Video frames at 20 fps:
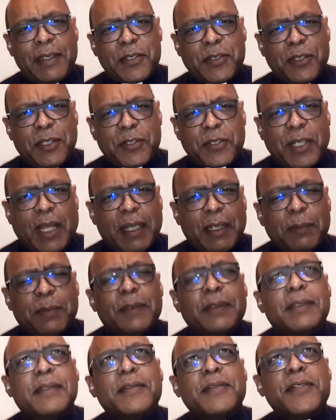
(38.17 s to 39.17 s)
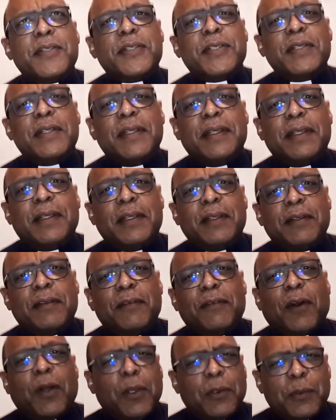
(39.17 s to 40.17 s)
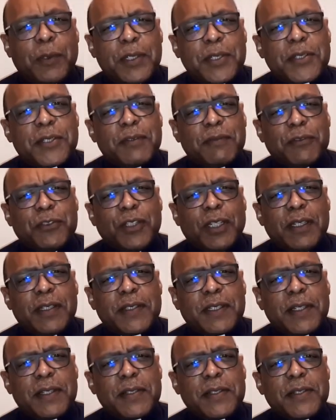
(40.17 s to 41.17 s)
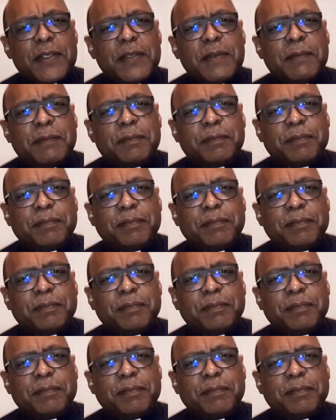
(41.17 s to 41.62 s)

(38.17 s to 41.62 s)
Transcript: as disciples, followers of Jesus?